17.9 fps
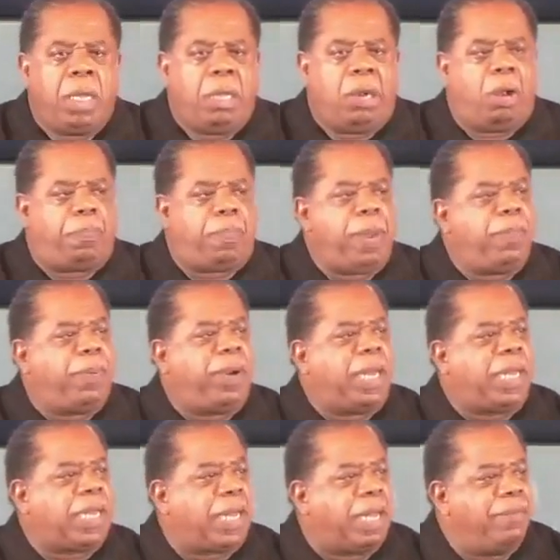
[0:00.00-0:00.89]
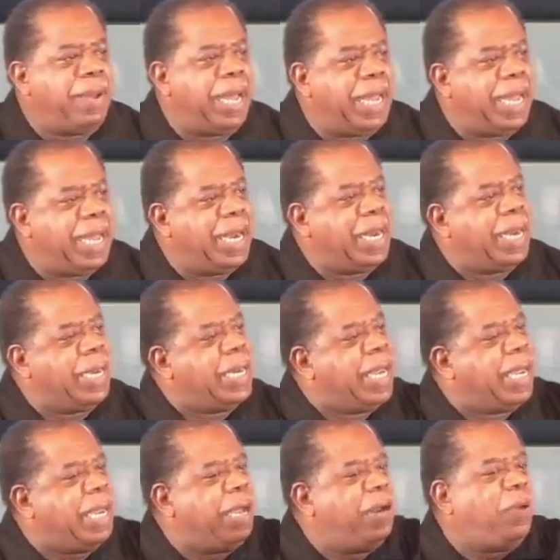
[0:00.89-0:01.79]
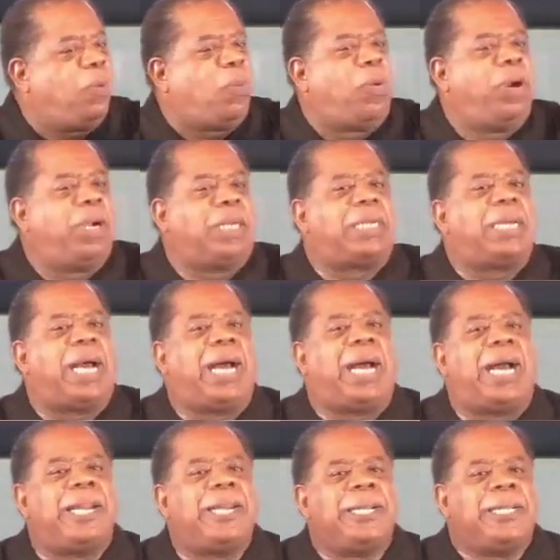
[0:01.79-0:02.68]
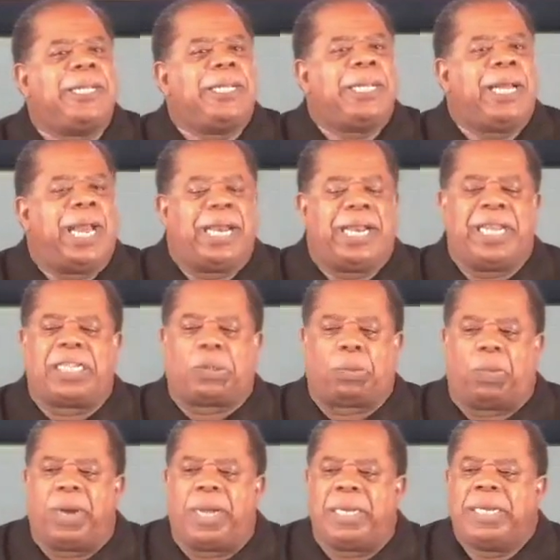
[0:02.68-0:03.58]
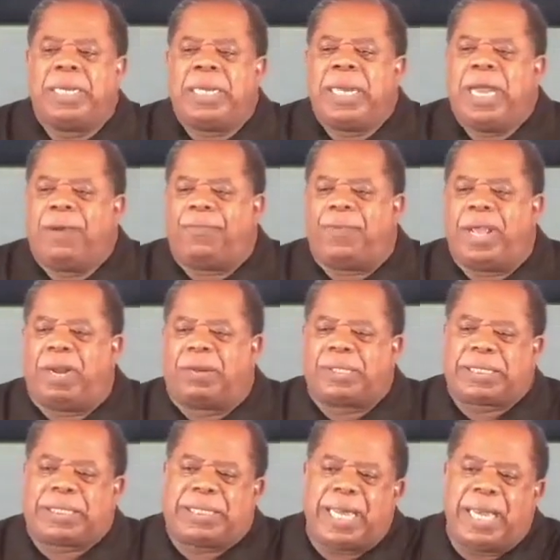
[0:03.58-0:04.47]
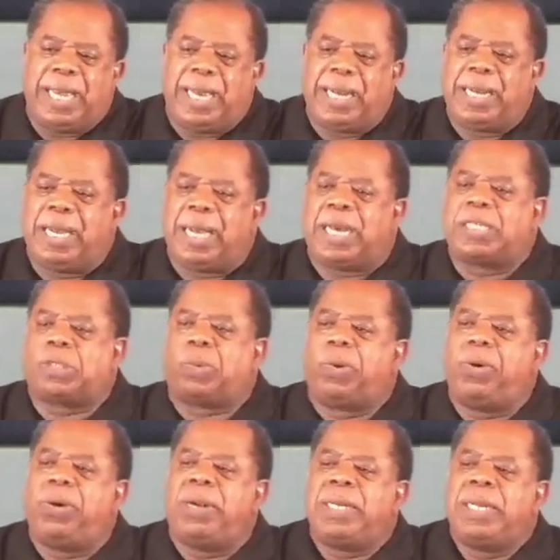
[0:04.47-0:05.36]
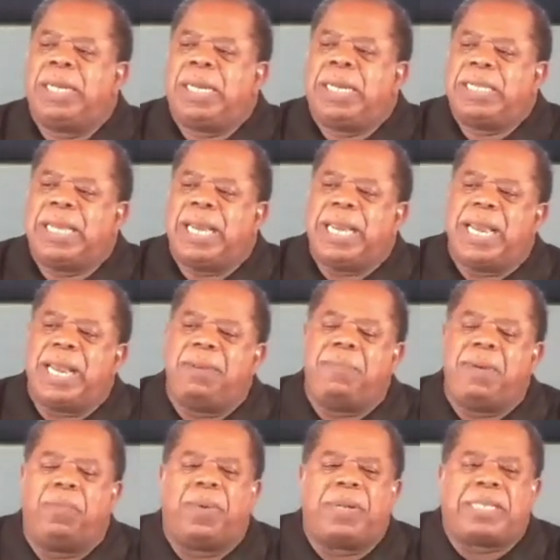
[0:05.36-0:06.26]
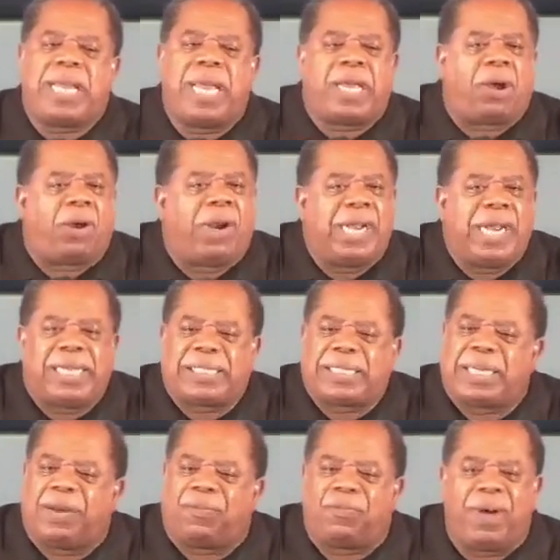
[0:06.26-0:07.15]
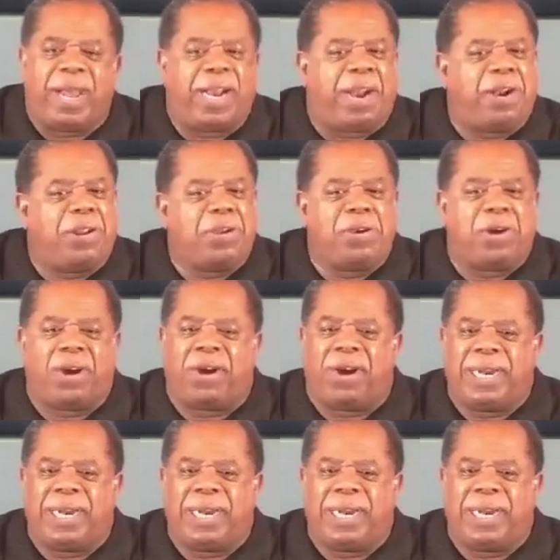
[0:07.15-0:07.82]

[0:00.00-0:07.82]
You know, people that come in and they hear the word of God and guess what? If they don't stay in God's word, the enemy will take all of that stuff right out of your